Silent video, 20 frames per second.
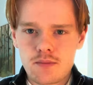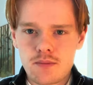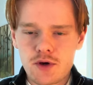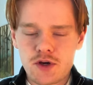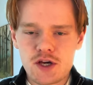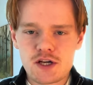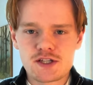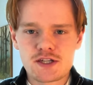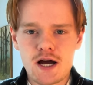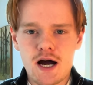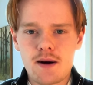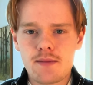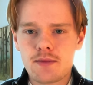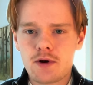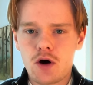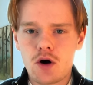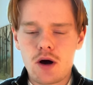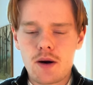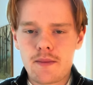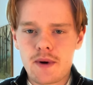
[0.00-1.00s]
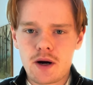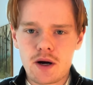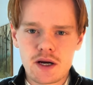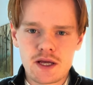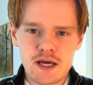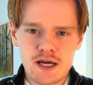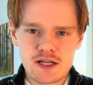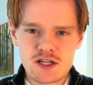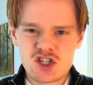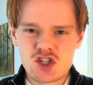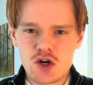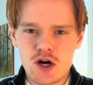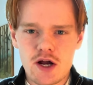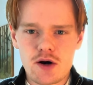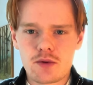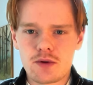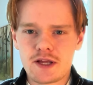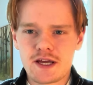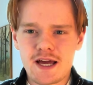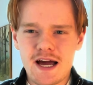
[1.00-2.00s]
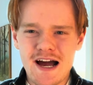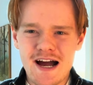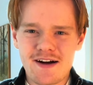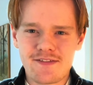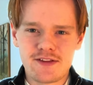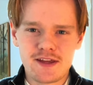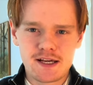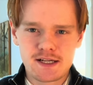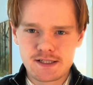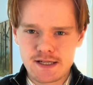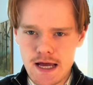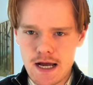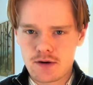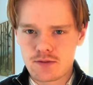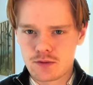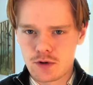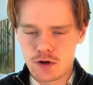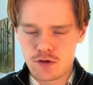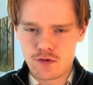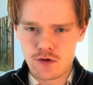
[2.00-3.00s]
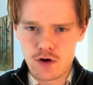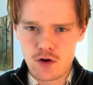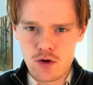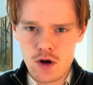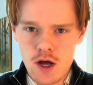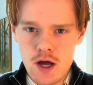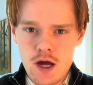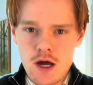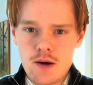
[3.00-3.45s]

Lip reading: because I'm not American, so I don't really have the exact workflow,